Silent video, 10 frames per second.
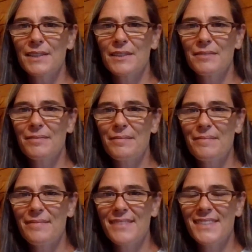
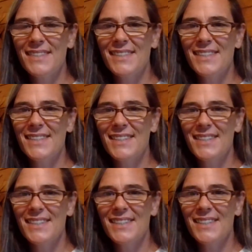
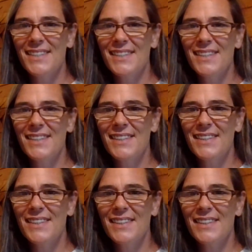
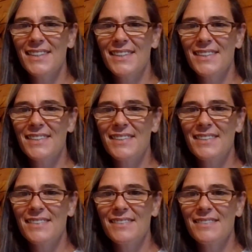
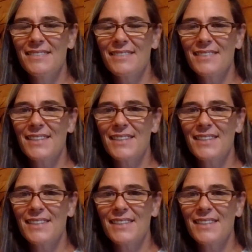(no one is talking)